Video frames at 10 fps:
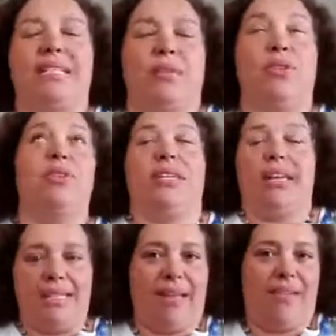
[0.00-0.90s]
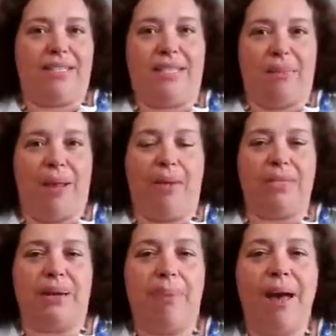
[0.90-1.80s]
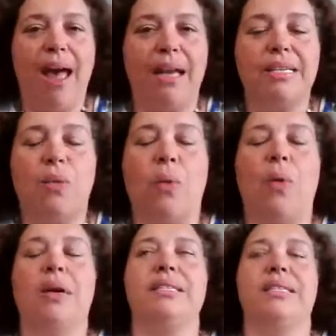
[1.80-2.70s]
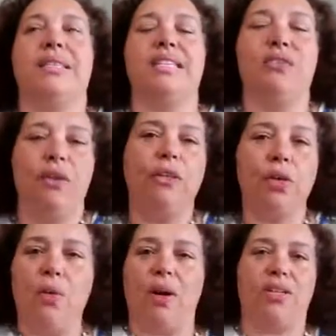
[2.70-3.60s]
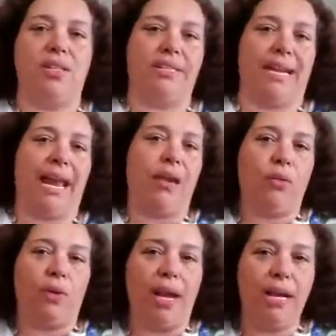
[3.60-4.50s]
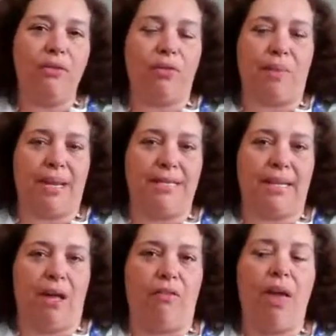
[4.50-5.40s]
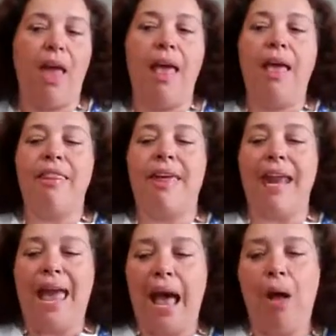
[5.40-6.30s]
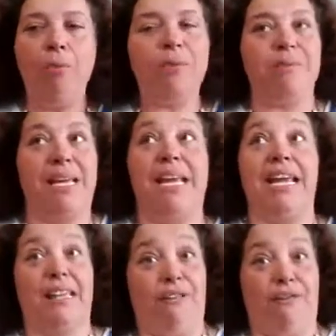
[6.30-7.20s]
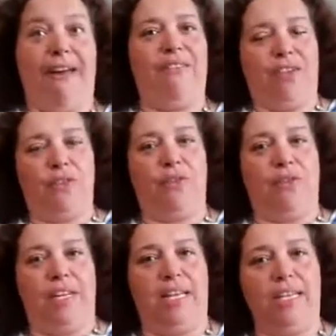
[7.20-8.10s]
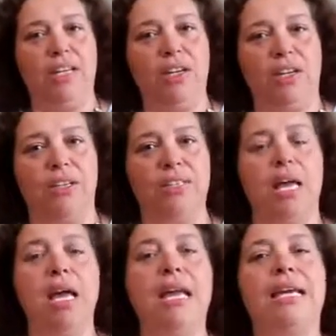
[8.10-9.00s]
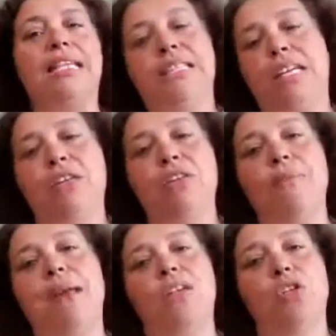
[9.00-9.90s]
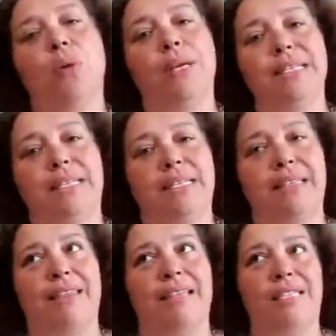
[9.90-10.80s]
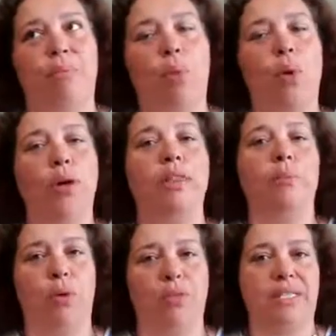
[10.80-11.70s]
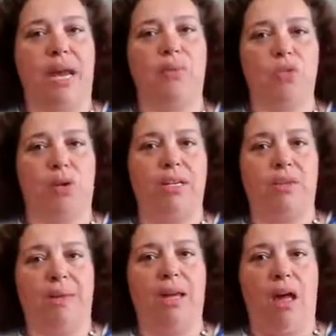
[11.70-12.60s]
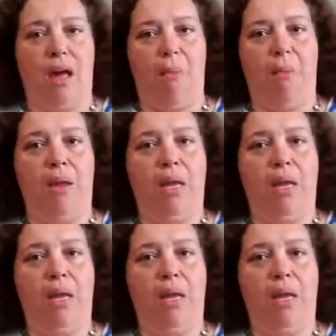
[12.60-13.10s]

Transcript: I was using, because obviously the plan was in a box, was these filter questions that I had created for myself that helped me in the 5 intervening years continue to make choices that supported the person I was trying to become,